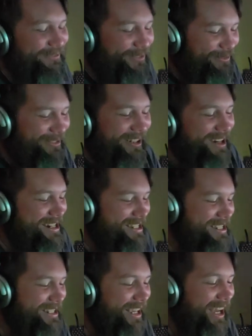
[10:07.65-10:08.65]
everywhere. And
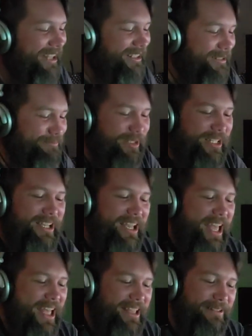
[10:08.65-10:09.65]
he got up,
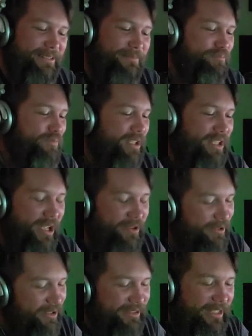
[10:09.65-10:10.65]
and
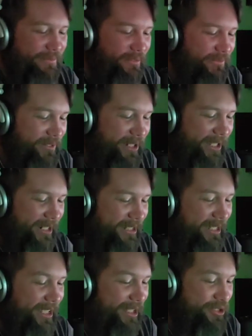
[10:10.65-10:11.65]
I, I'll never
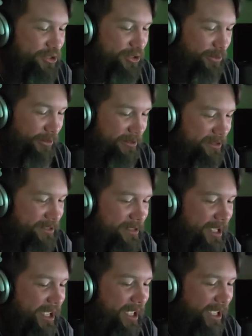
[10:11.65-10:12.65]
forget. He had
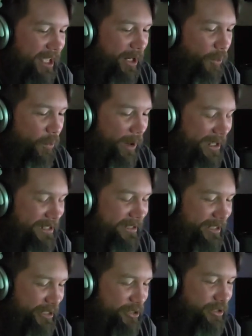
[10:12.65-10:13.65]
shorts and a
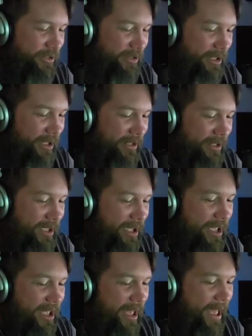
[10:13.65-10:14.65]
white T-shirt on
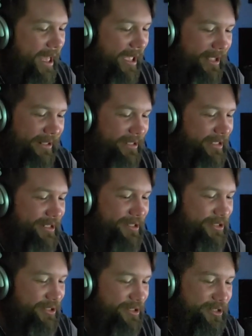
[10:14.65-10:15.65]
and
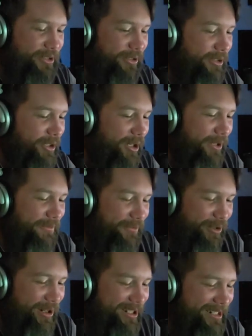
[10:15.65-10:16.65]
he just took
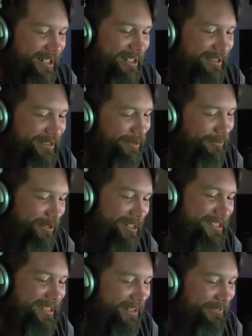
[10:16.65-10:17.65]
off running into the
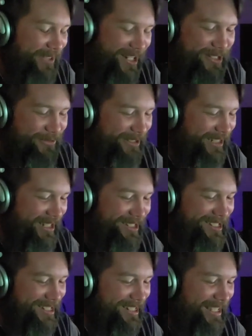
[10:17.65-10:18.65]
woods and eventually
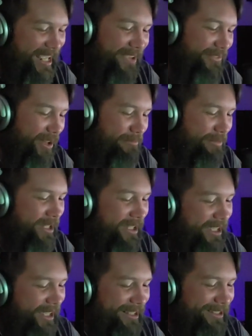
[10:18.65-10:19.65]
he just gave up
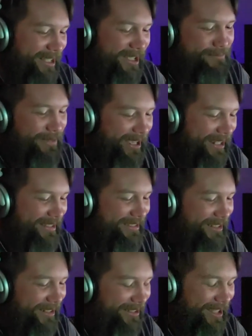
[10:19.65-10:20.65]
and came back
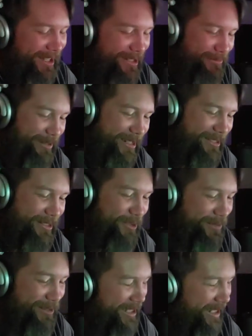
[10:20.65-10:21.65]
into the lodge because
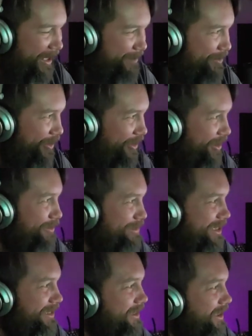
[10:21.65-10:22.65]
he almost had
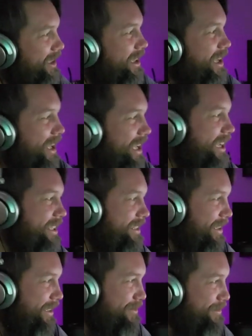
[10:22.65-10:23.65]
hypothermia
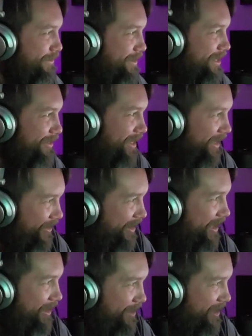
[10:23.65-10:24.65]
and i remember they were like
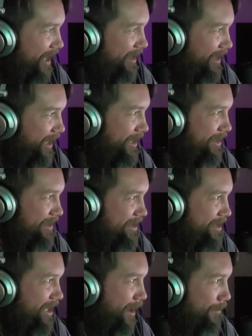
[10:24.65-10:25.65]
okay we gotta like
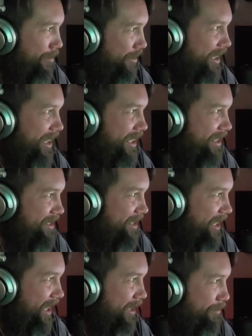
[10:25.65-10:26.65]
stop playing
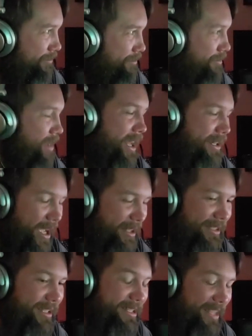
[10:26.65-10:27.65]
this game and
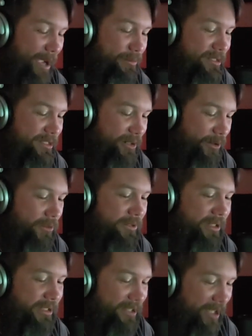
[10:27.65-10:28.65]
i think that was the
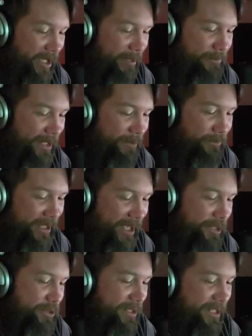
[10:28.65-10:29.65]
only time that we
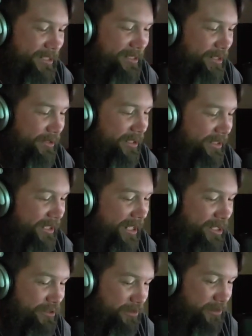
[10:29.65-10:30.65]
actually considered it
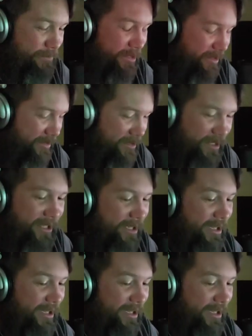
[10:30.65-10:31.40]
dangerous because